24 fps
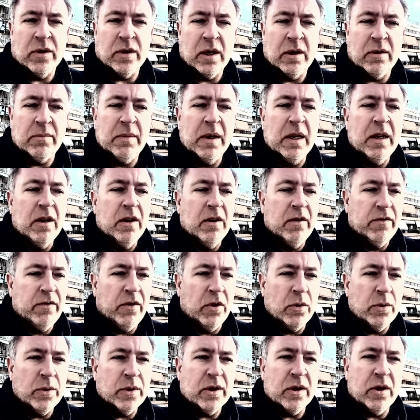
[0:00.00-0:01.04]
So
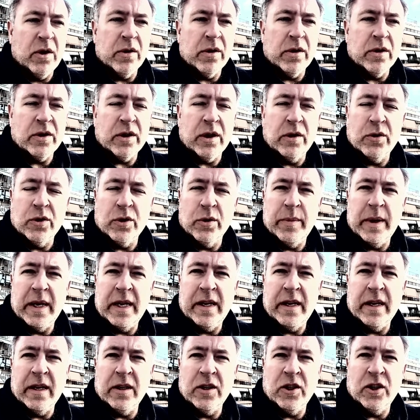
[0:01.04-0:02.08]
follow us along on social
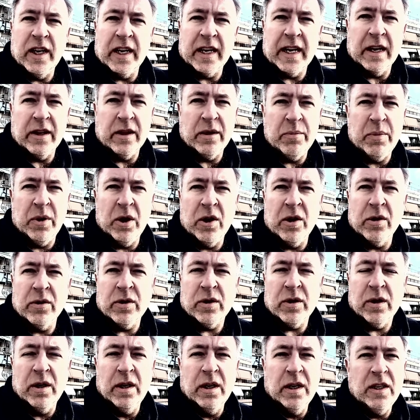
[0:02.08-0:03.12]
media, check out the
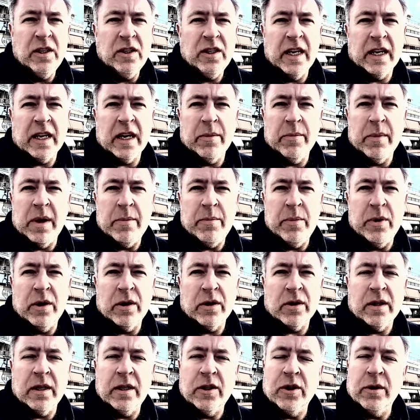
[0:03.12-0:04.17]
blogs, check out my
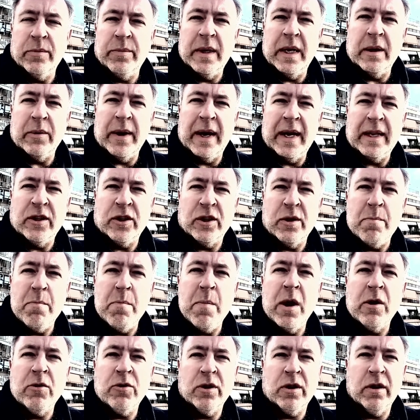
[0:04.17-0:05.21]
books. They should be able to answer
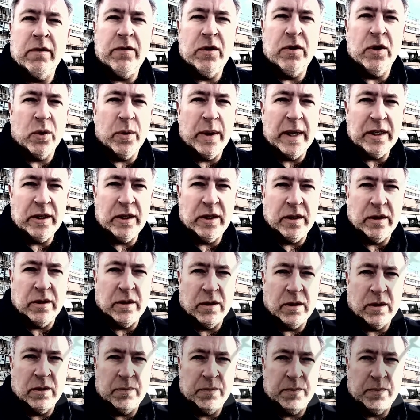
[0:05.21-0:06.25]
most of your
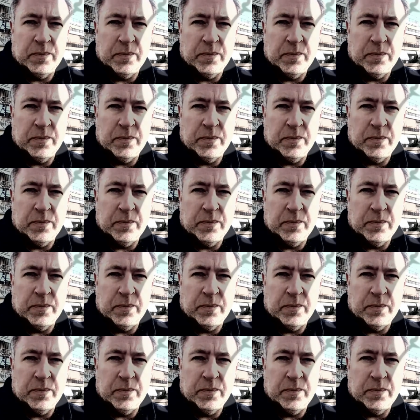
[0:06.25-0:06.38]
questions.